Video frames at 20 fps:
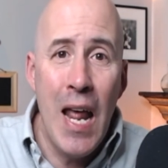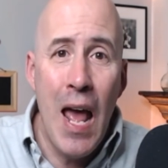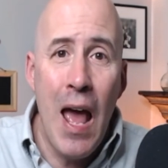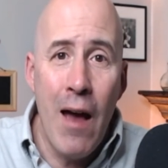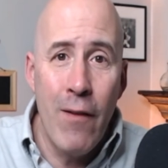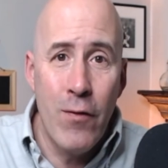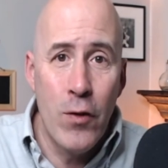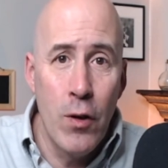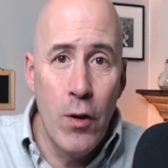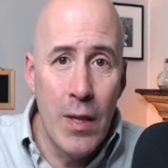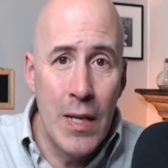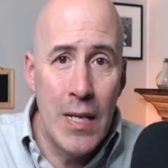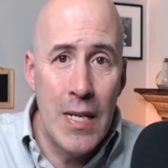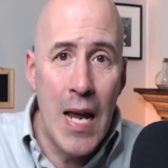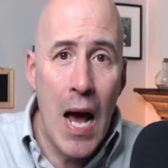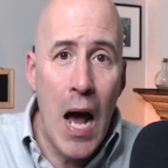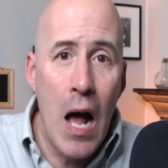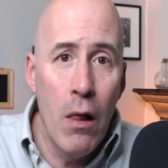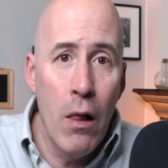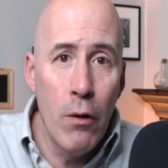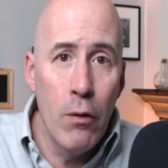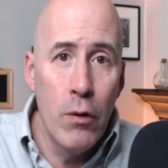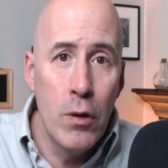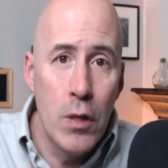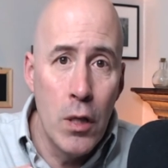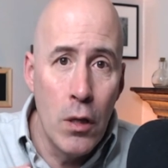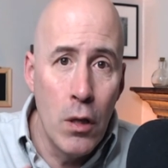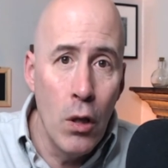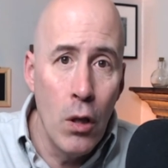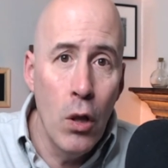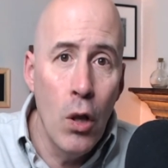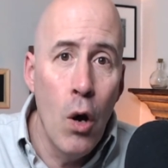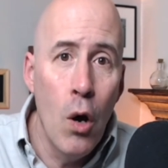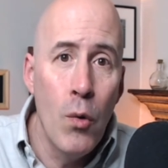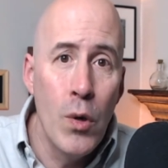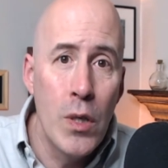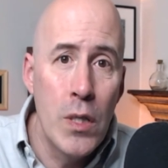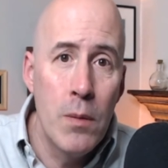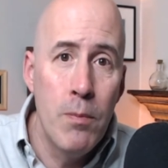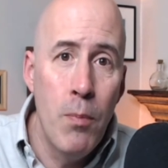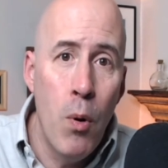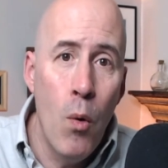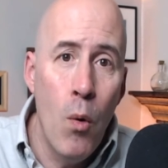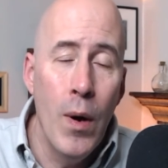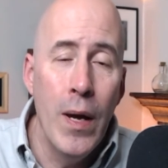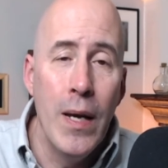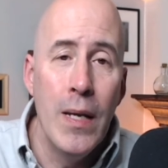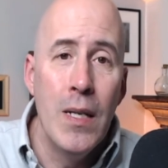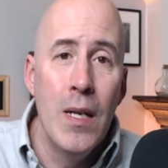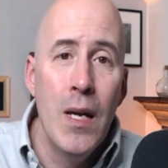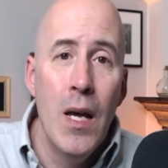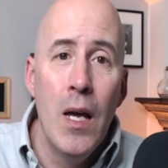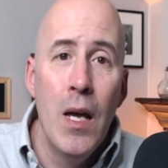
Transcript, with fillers: after the dollar to the lowest point,